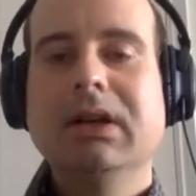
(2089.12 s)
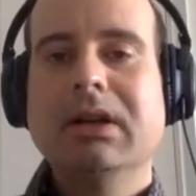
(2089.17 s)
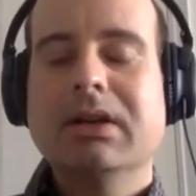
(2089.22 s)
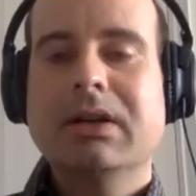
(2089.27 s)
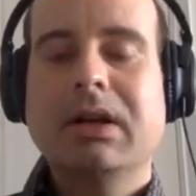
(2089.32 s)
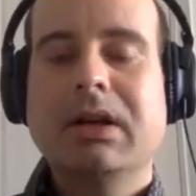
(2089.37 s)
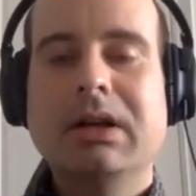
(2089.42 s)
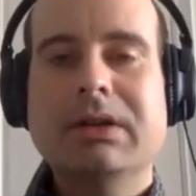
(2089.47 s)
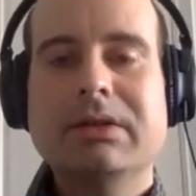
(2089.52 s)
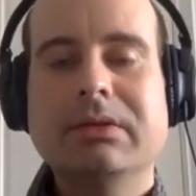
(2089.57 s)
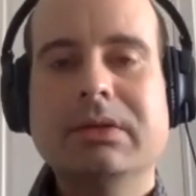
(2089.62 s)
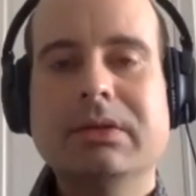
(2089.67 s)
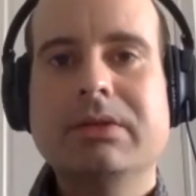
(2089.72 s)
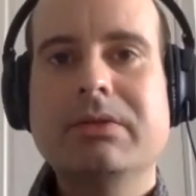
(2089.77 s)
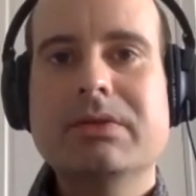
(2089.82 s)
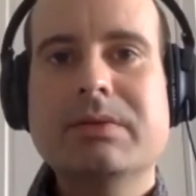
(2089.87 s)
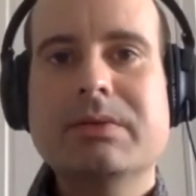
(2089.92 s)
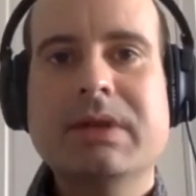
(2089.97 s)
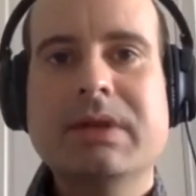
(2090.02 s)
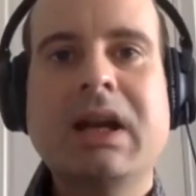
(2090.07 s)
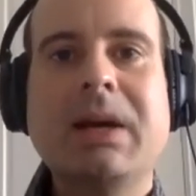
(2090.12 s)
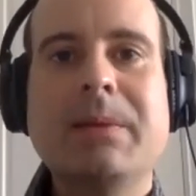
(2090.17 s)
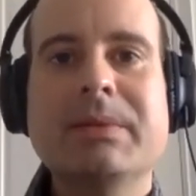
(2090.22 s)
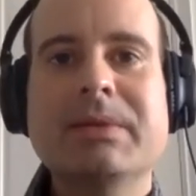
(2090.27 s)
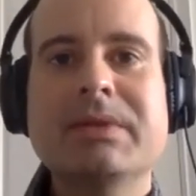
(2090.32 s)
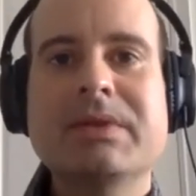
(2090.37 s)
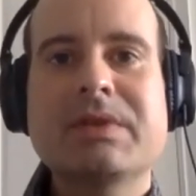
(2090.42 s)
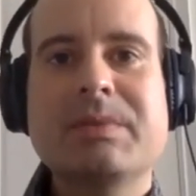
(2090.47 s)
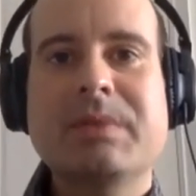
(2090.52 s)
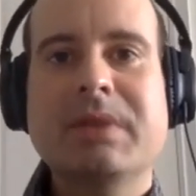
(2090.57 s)
God only knows what
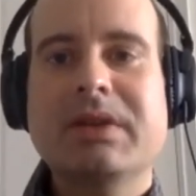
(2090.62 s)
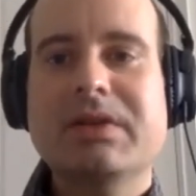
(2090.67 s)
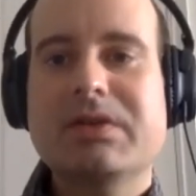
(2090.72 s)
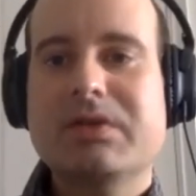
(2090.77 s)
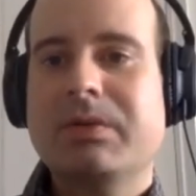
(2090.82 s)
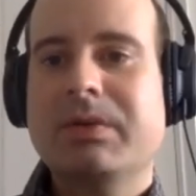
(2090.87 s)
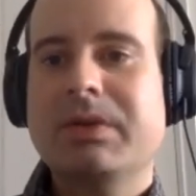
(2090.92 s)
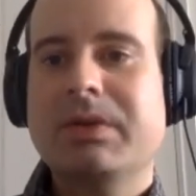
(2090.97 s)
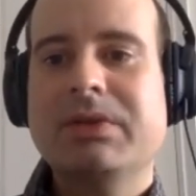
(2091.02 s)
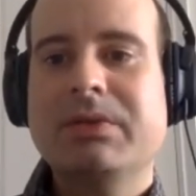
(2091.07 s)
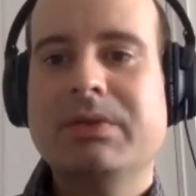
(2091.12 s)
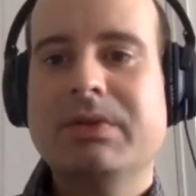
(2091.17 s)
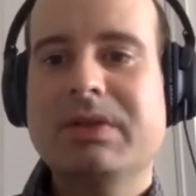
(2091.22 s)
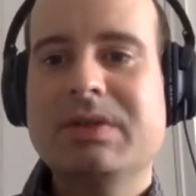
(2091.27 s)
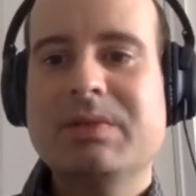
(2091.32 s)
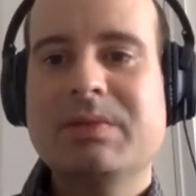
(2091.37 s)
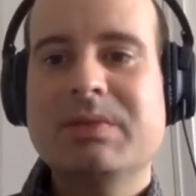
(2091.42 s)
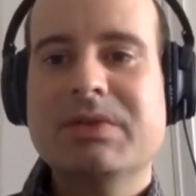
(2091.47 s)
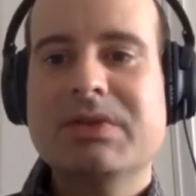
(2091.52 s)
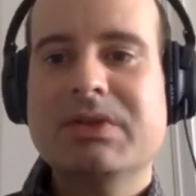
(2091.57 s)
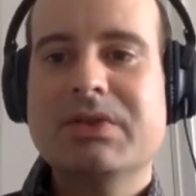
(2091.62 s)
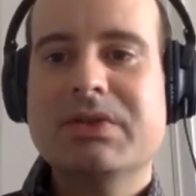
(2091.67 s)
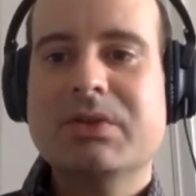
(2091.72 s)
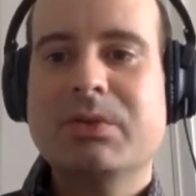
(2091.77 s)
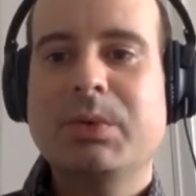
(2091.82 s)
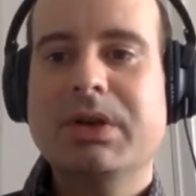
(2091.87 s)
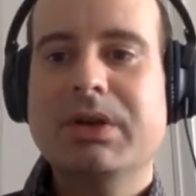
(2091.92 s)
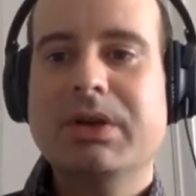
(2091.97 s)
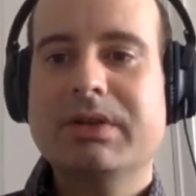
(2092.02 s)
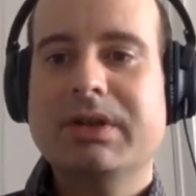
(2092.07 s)
happens because 2020 has been such a
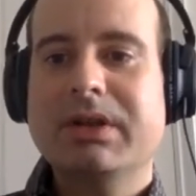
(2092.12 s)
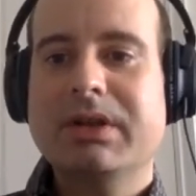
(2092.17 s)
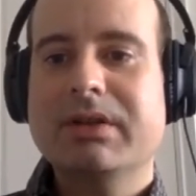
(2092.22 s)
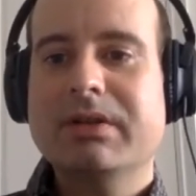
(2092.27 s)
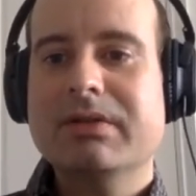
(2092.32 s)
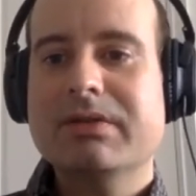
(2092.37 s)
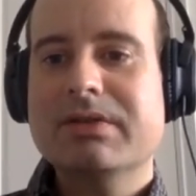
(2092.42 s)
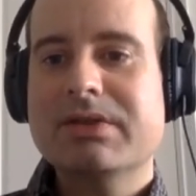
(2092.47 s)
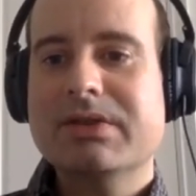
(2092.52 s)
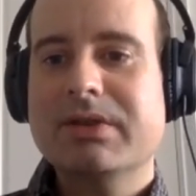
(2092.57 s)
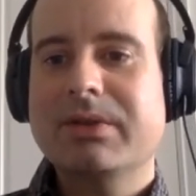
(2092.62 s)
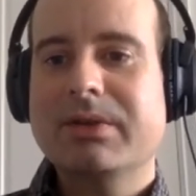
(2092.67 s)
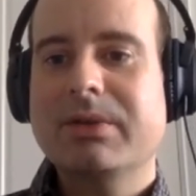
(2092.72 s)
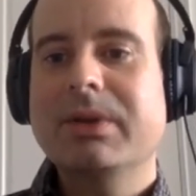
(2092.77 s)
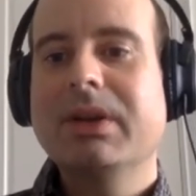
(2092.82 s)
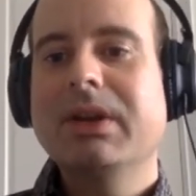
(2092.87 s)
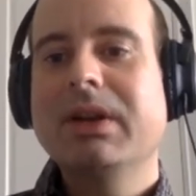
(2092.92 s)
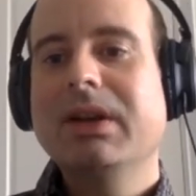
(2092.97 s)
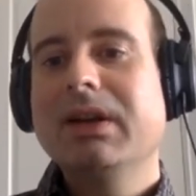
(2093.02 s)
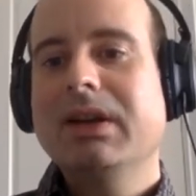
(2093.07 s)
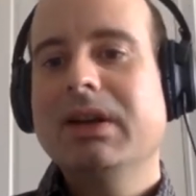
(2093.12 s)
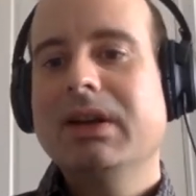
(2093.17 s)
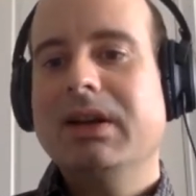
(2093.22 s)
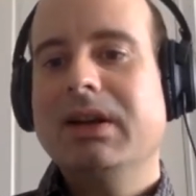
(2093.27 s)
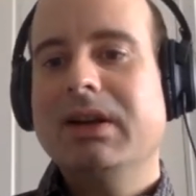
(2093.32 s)
weird year. So, mm.